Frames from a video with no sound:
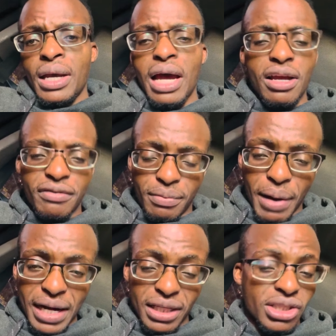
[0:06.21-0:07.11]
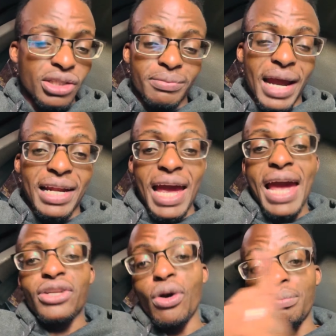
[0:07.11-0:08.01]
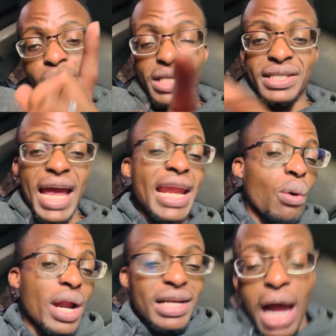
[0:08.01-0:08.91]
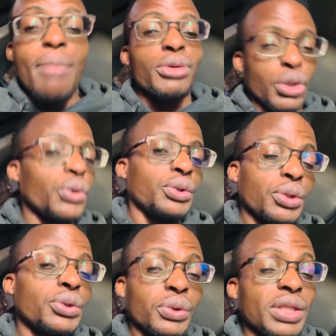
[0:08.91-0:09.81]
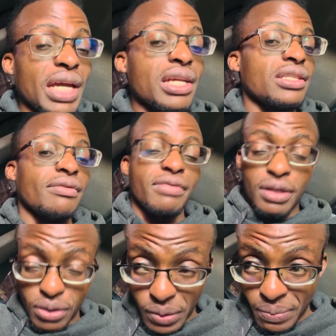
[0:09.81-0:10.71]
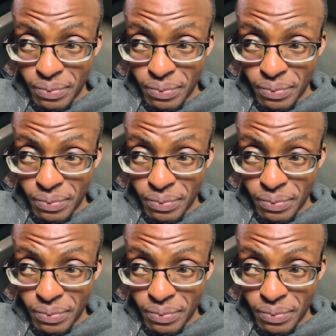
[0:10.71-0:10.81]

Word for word: hello everybody it's ishmael and your priest and i welcome you to today's video